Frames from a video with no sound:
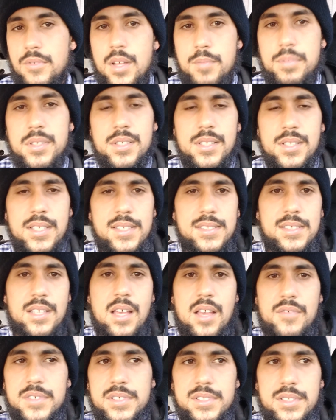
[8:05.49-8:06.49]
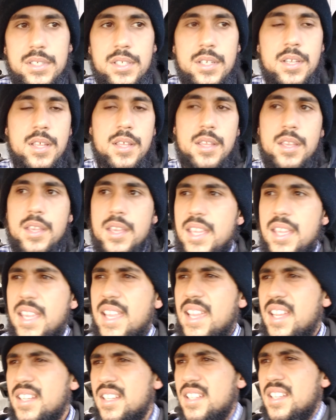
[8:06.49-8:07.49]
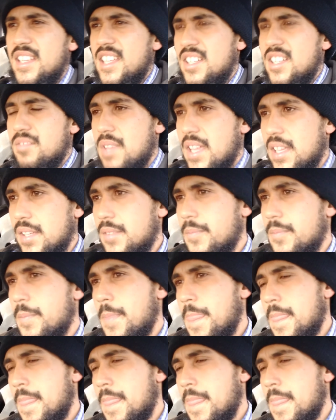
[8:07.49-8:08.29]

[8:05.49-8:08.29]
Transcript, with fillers: a police officer and an inmate.